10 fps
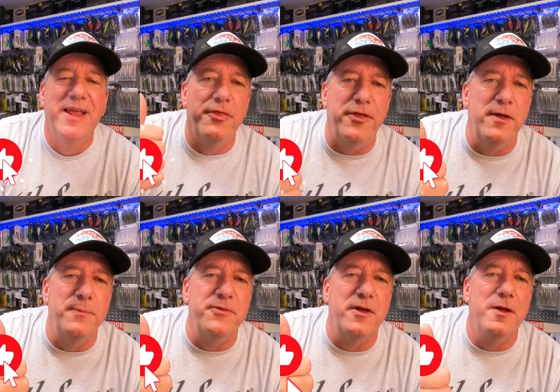The
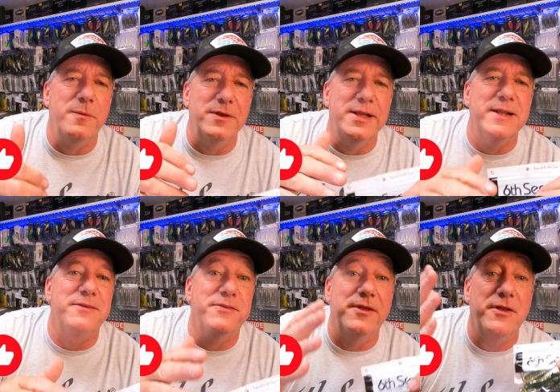thumbs up
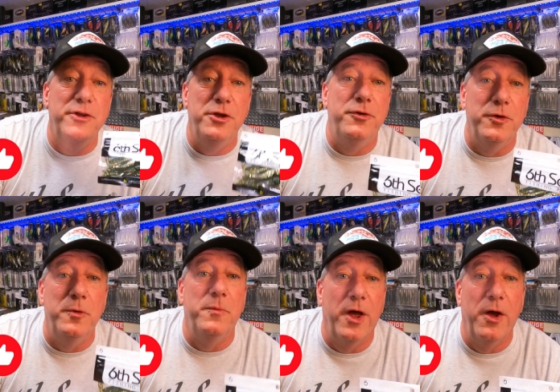lets
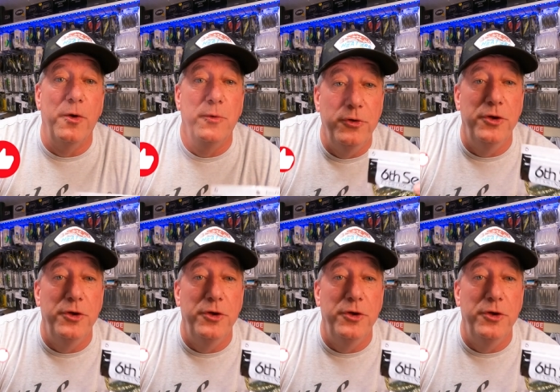YouTube know